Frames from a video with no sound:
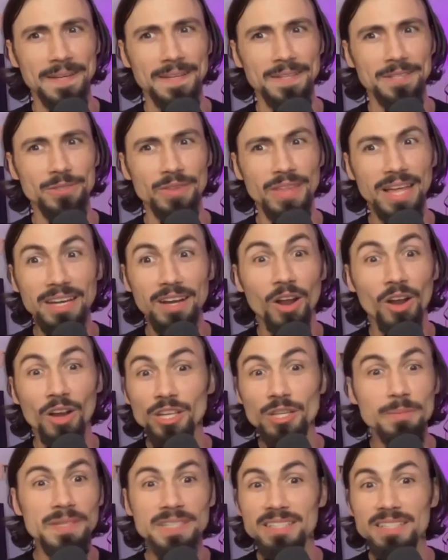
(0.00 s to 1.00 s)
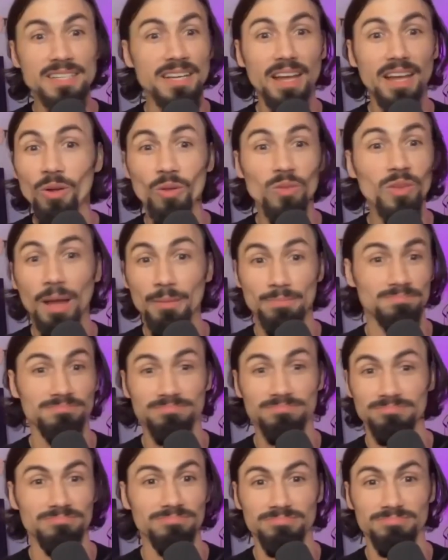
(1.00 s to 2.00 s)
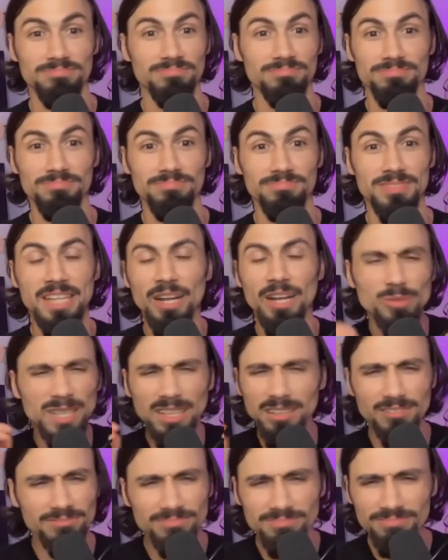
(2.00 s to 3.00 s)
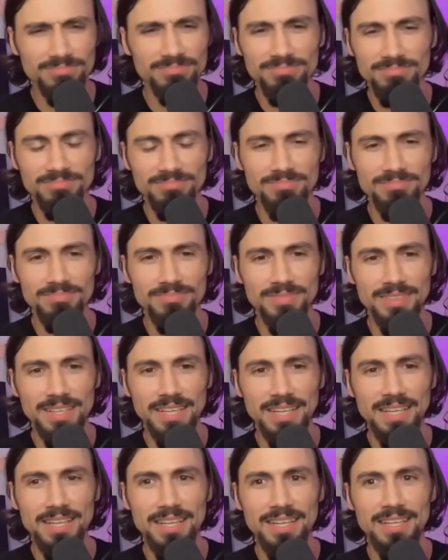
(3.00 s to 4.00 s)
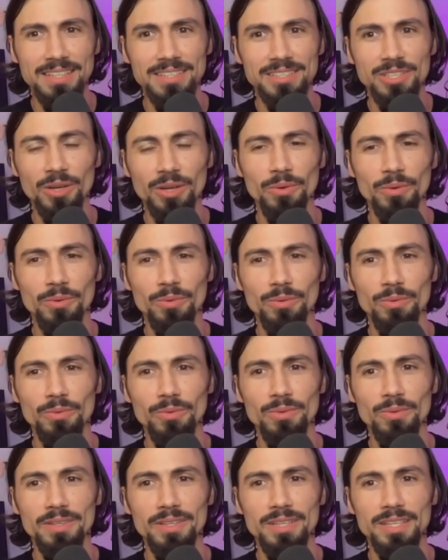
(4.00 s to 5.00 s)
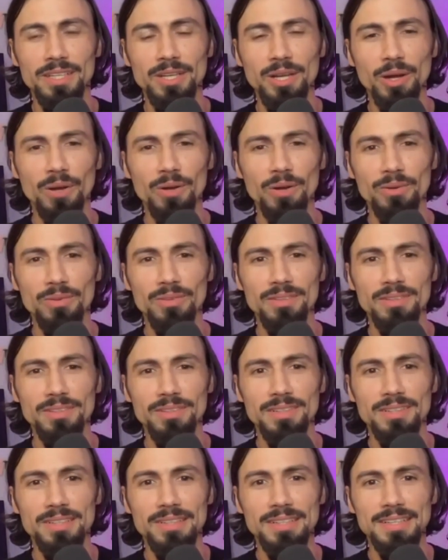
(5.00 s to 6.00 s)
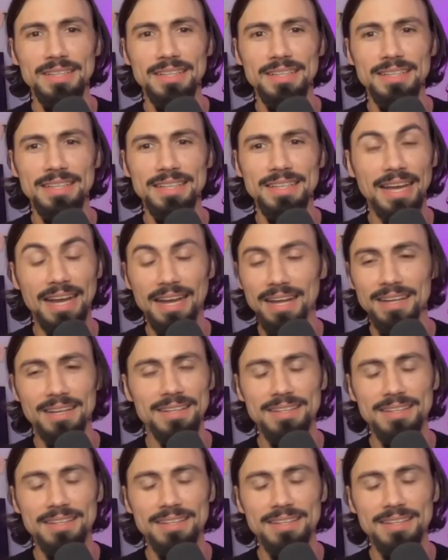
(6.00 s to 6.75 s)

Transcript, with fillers: So that argument doesn't hold up. It's not real. So, you know, yeah.